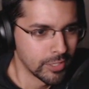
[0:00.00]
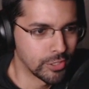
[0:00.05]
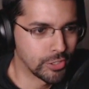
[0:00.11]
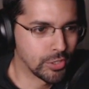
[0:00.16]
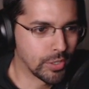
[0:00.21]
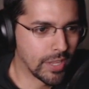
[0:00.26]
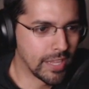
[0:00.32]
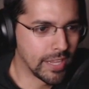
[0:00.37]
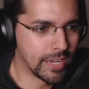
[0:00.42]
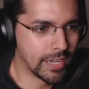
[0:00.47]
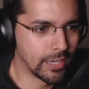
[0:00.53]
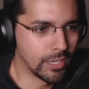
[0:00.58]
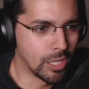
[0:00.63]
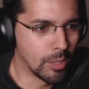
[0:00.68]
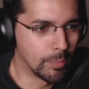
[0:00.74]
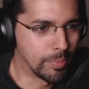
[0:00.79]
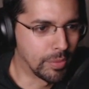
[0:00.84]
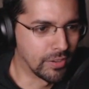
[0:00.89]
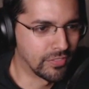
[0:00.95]
Try hitting
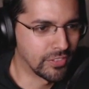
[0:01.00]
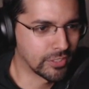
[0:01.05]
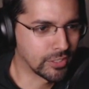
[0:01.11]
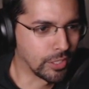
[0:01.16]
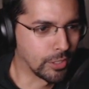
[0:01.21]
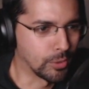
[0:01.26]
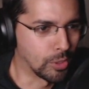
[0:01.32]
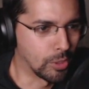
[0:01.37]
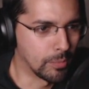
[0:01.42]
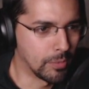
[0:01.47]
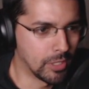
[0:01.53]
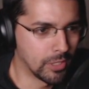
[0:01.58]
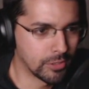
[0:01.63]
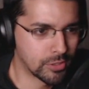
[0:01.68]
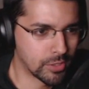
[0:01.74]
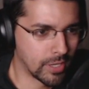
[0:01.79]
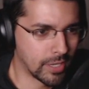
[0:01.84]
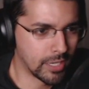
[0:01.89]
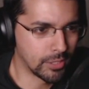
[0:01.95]
all perfect on normal.
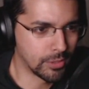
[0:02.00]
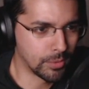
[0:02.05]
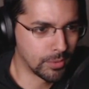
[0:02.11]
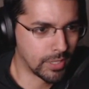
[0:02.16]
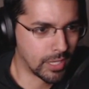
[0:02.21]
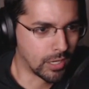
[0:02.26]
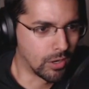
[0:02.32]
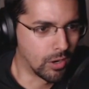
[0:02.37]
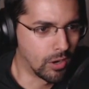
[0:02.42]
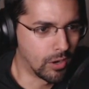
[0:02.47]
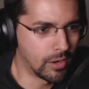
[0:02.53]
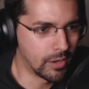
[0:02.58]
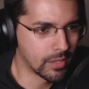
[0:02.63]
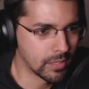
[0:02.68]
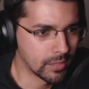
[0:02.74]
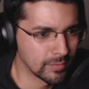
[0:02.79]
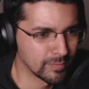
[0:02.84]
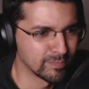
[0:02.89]
Try hitting doing that on hard.